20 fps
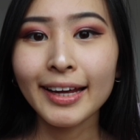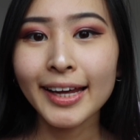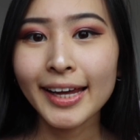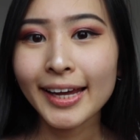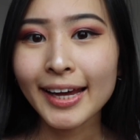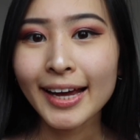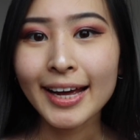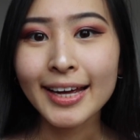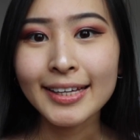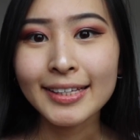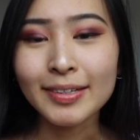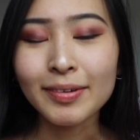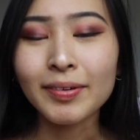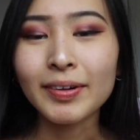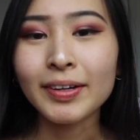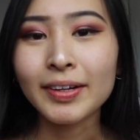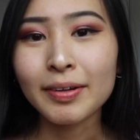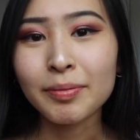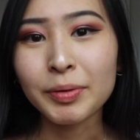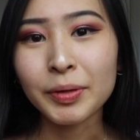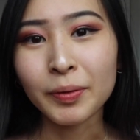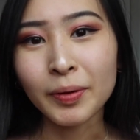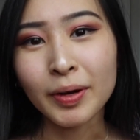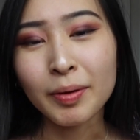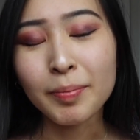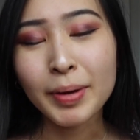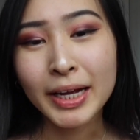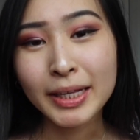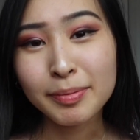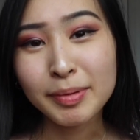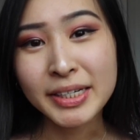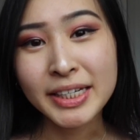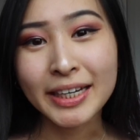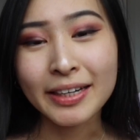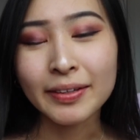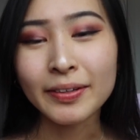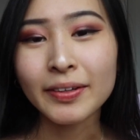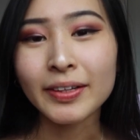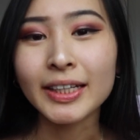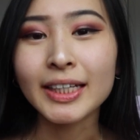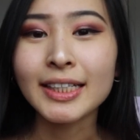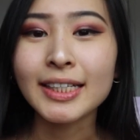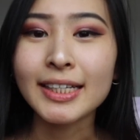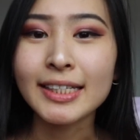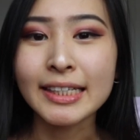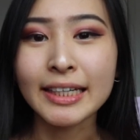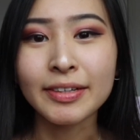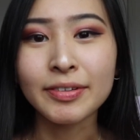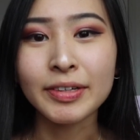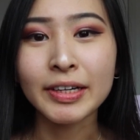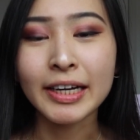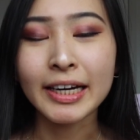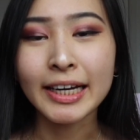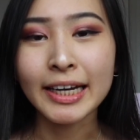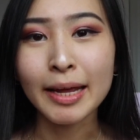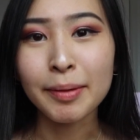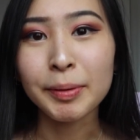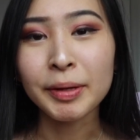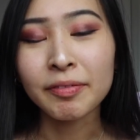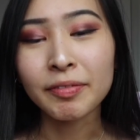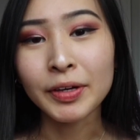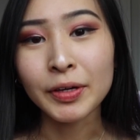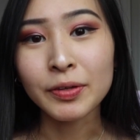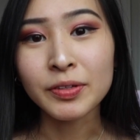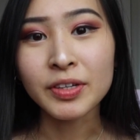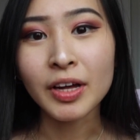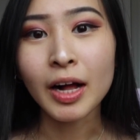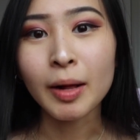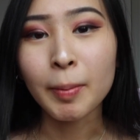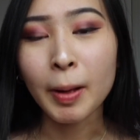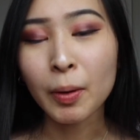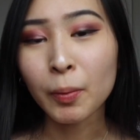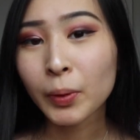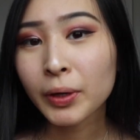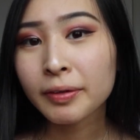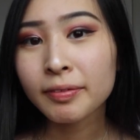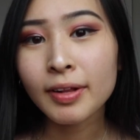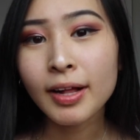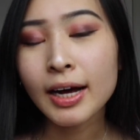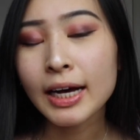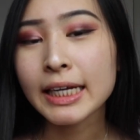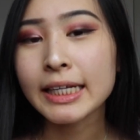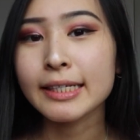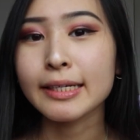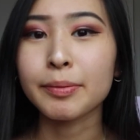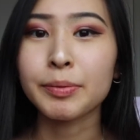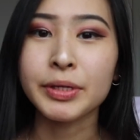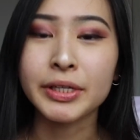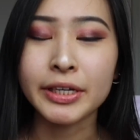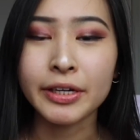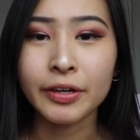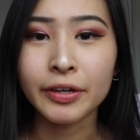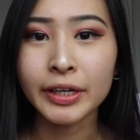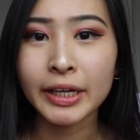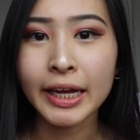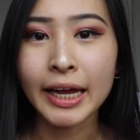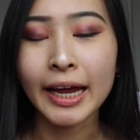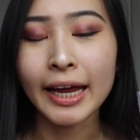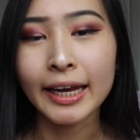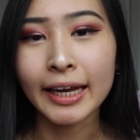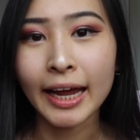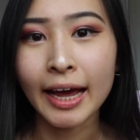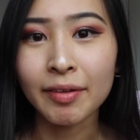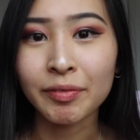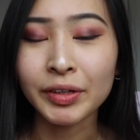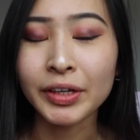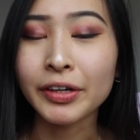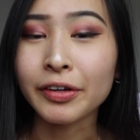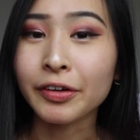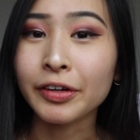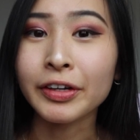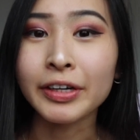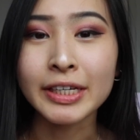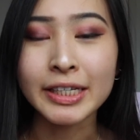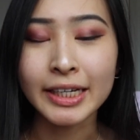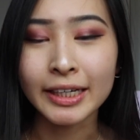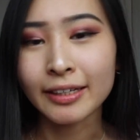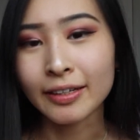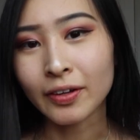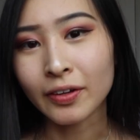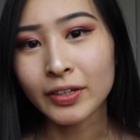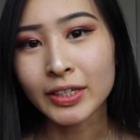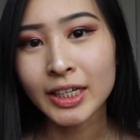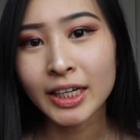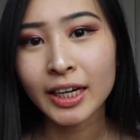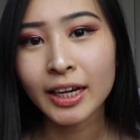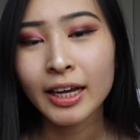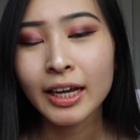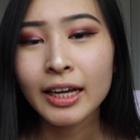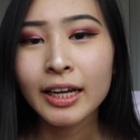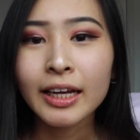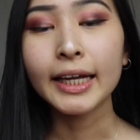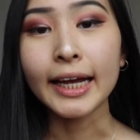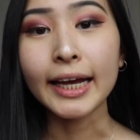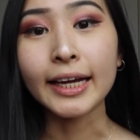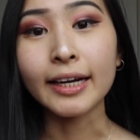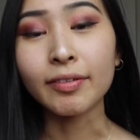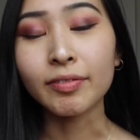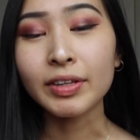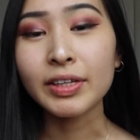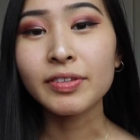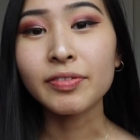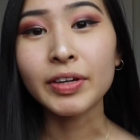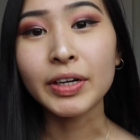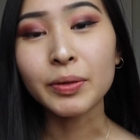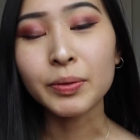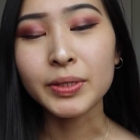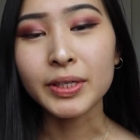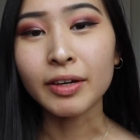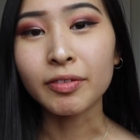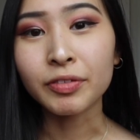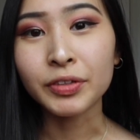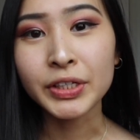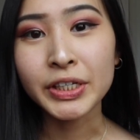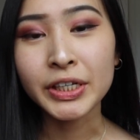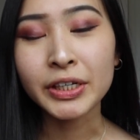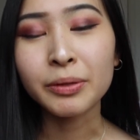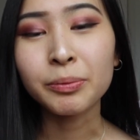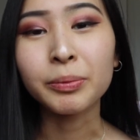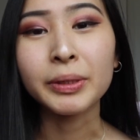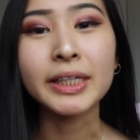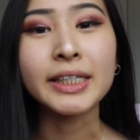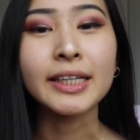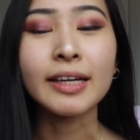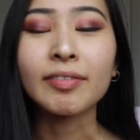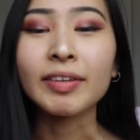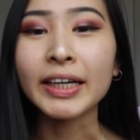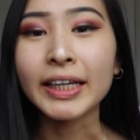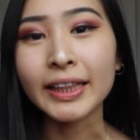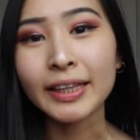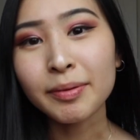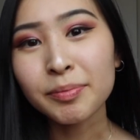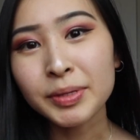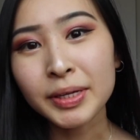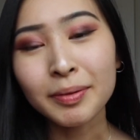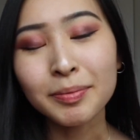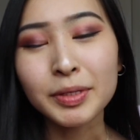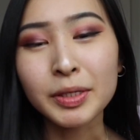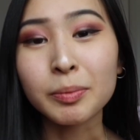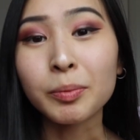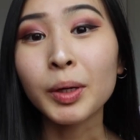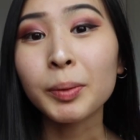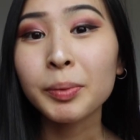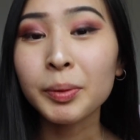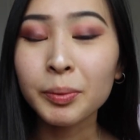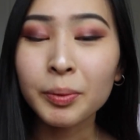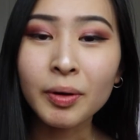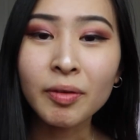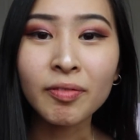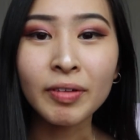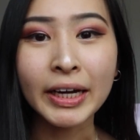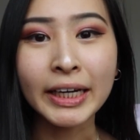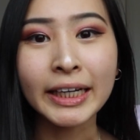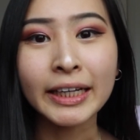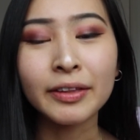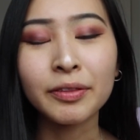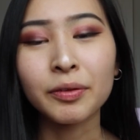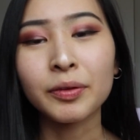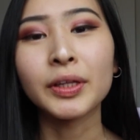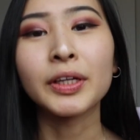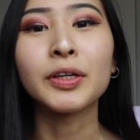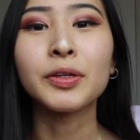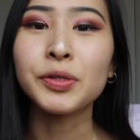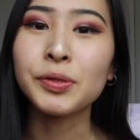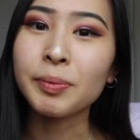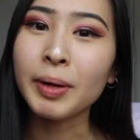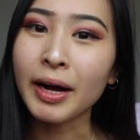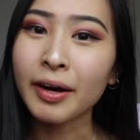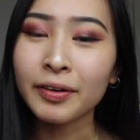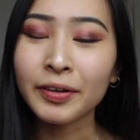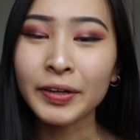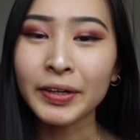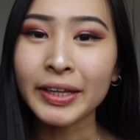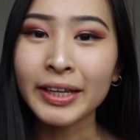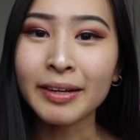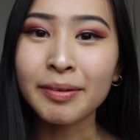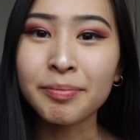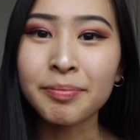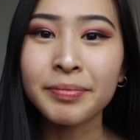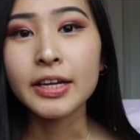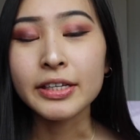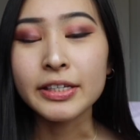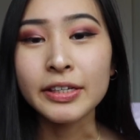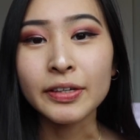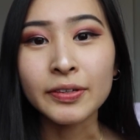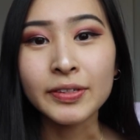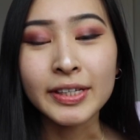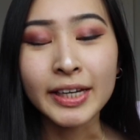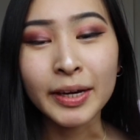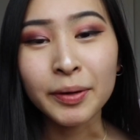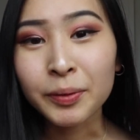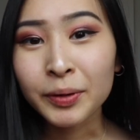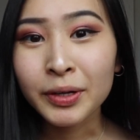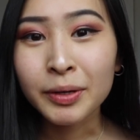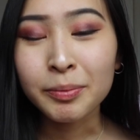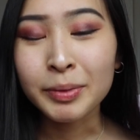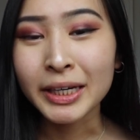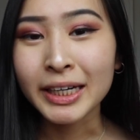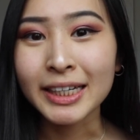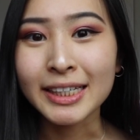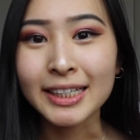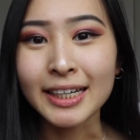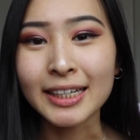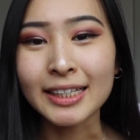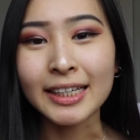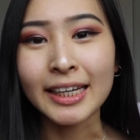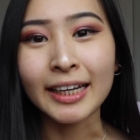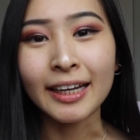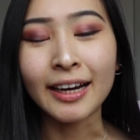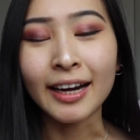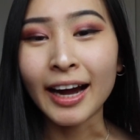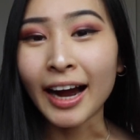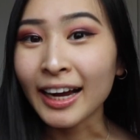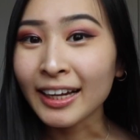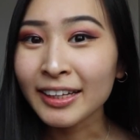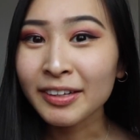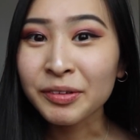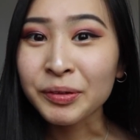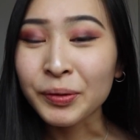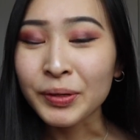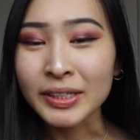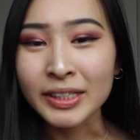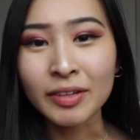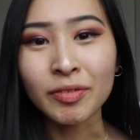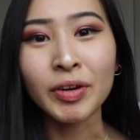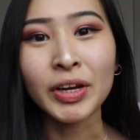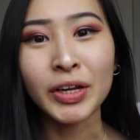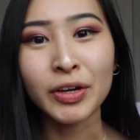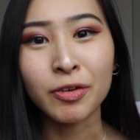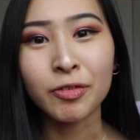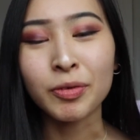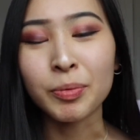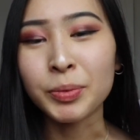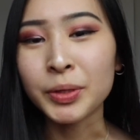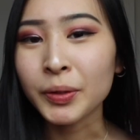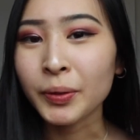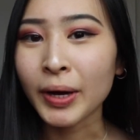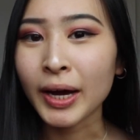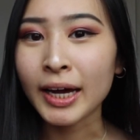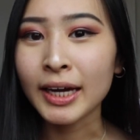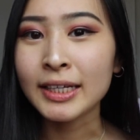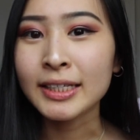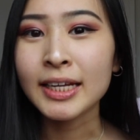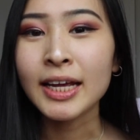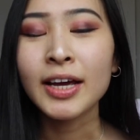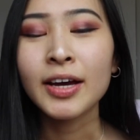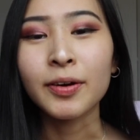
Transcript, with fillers: Hey guys, welcome or welcome back to my channel. This is Sandra and I make videos all about work vlogs, cybersecurity, and having a career in technology. And if this video was helpful to you, please give it a thumbs up so more people can find it through the YouTube algorithm. So today we're going to be discussing a highly requested video from you guys,